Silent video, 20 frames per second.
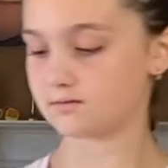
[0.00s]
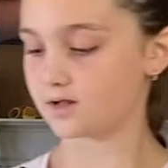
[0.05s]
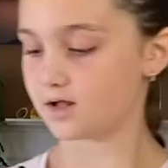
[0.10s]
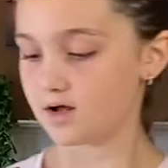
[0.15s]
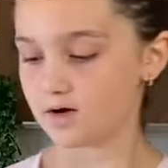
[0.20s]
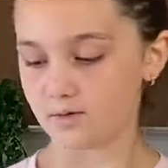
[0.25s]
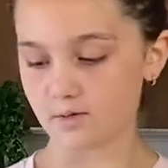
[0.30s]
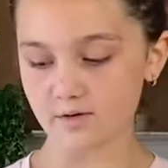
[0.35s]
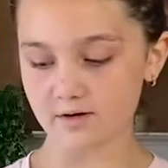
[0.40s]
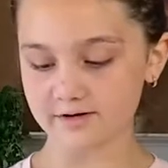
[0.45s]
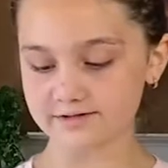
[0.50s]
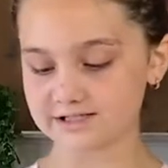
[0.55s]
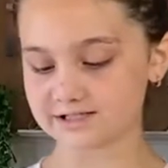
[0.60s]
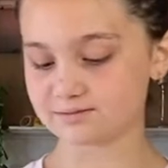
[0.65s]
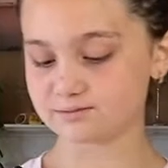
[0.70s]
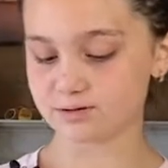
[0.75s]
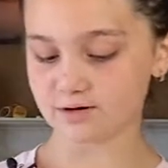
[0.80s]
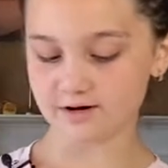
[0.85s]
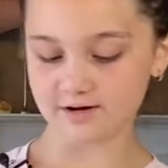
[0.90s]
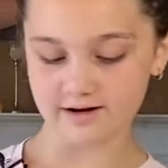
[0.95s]
We'll just
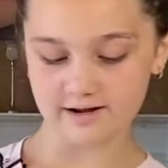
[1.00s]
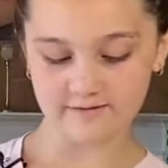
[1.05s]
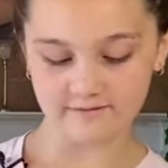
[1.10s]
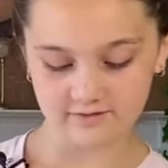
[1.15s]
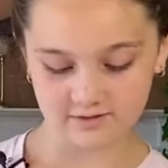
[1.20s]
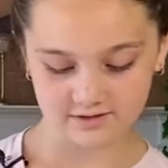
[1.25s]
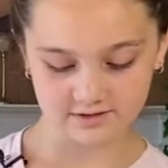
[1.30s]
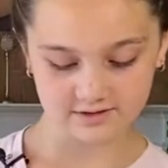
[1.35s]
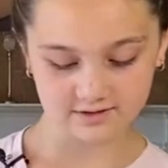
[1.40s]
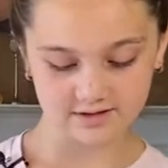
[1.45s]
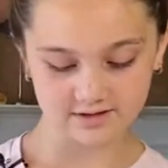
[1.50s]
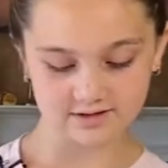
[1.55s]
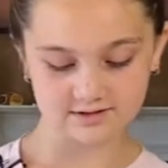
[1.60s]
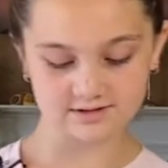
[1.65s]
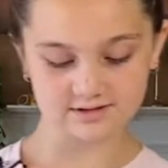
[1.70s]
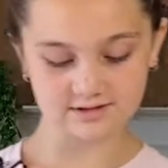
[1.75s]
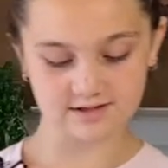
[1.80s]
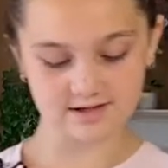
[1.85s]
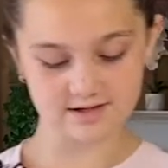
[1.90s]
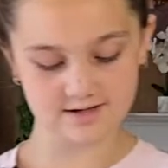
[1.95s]
put everything
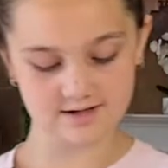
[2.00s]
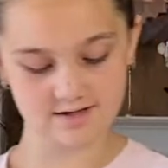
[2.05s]
inside.